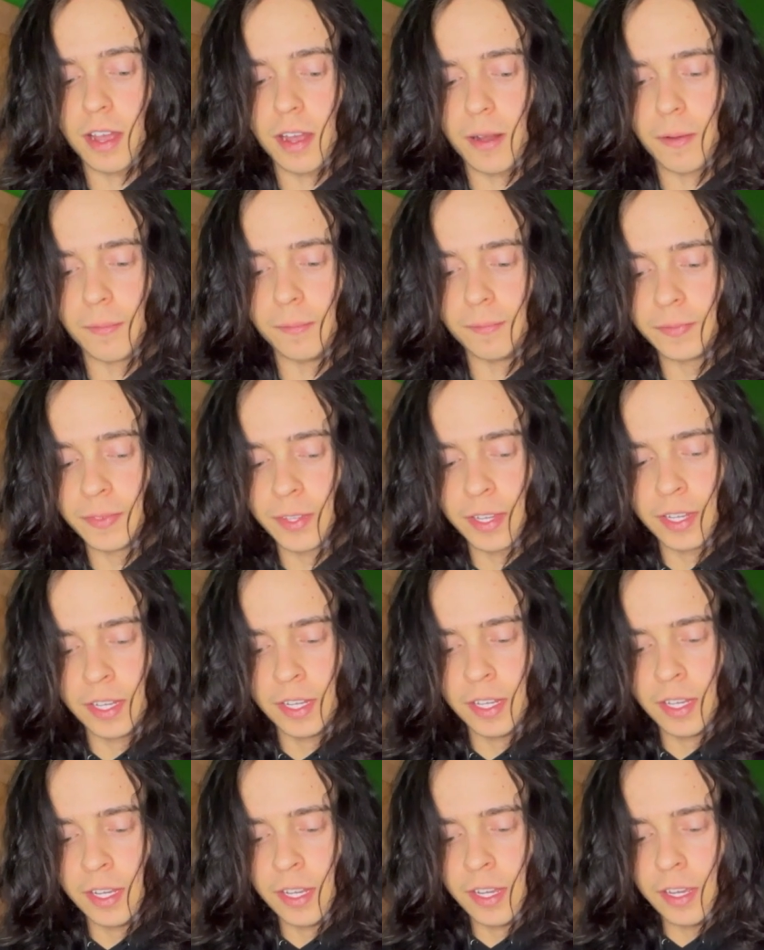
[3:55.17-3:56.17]
I'm
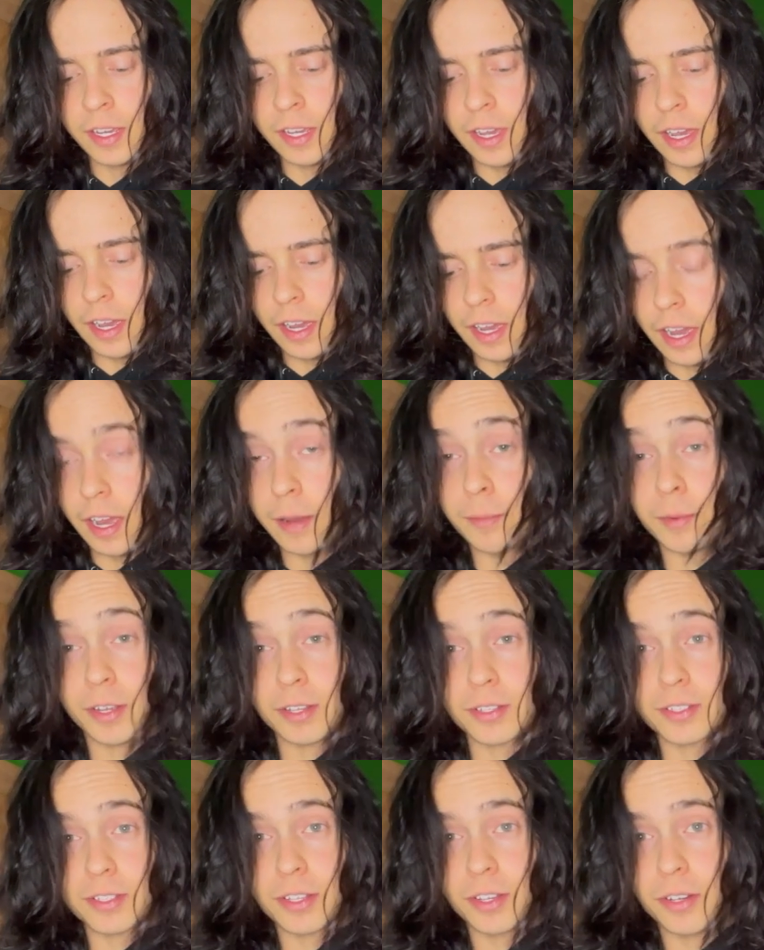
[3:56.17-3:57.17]

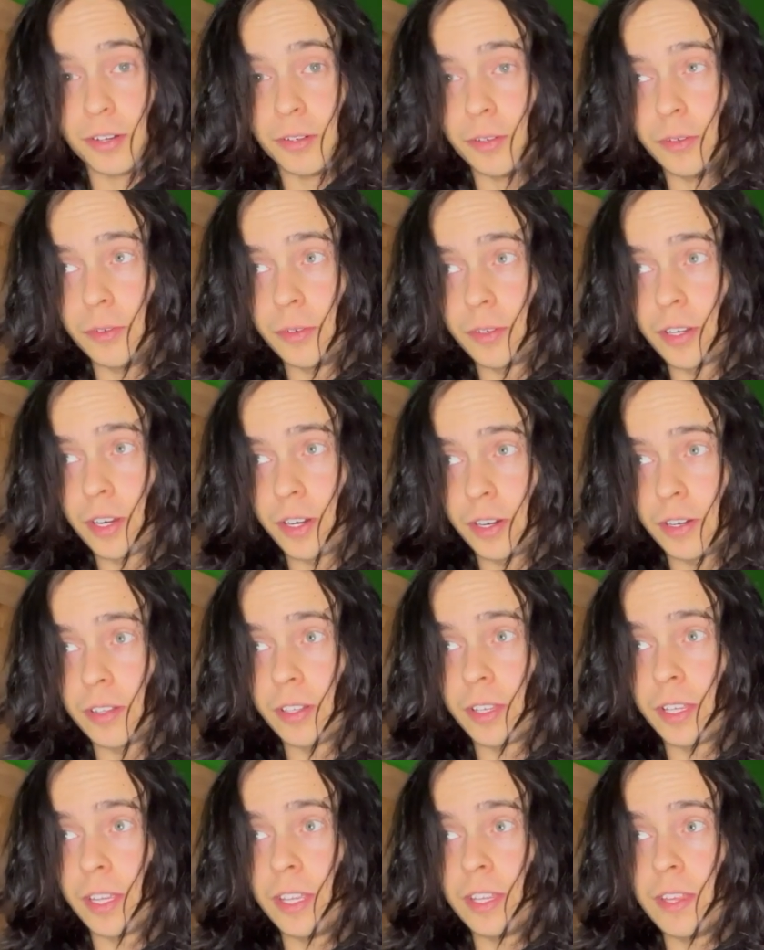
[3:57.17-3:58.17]
also
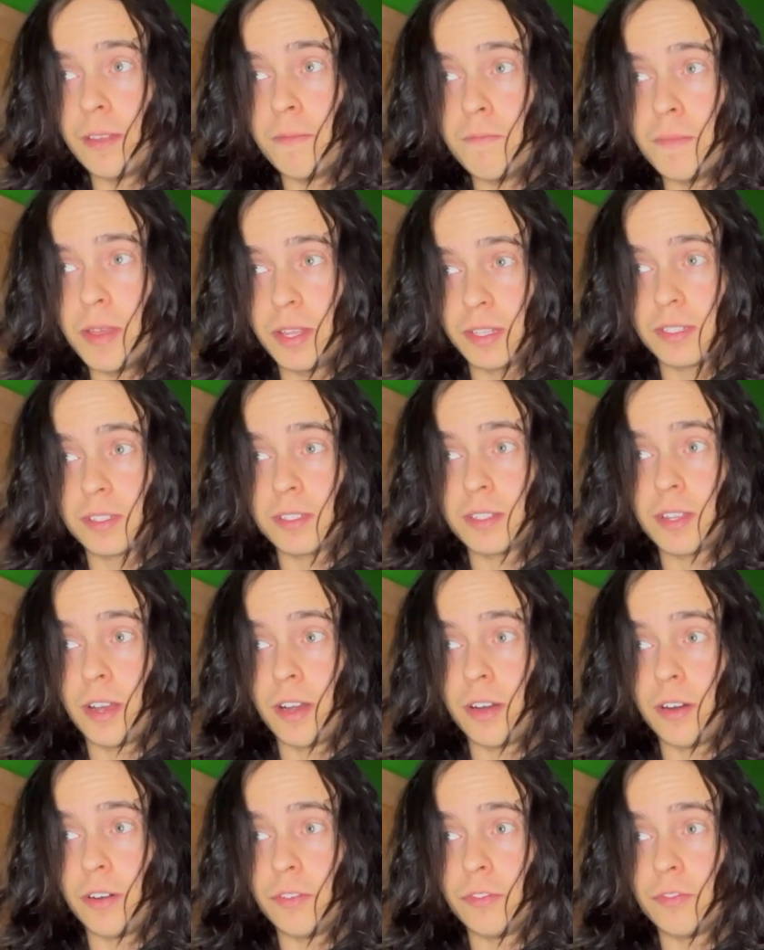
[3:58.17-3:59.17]
currently in the midst
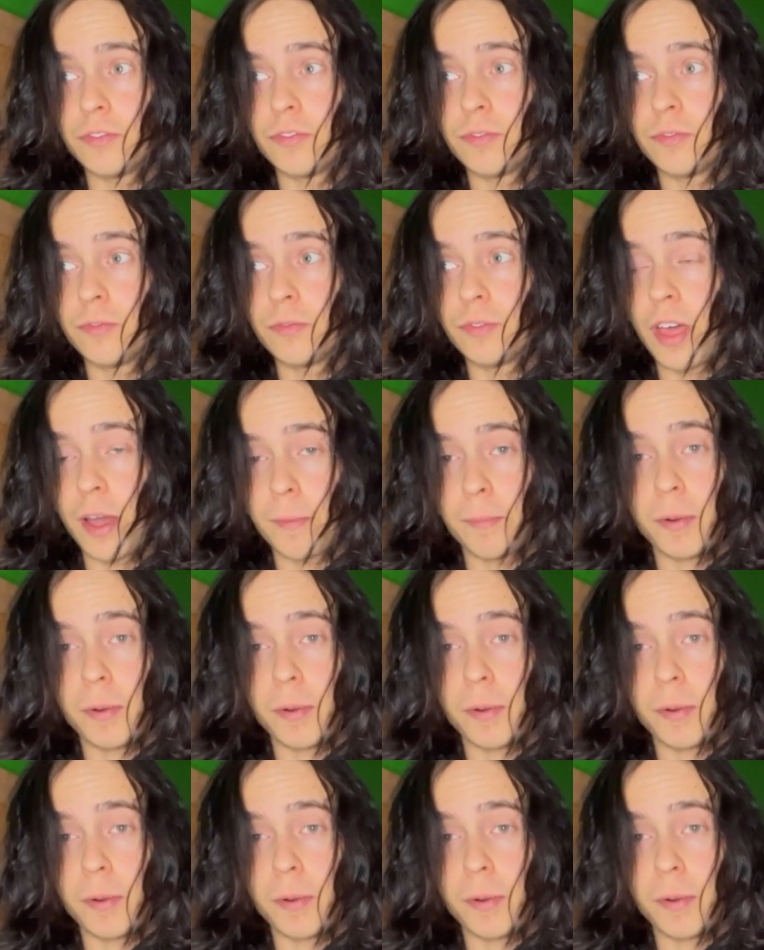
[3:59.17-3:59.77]
of that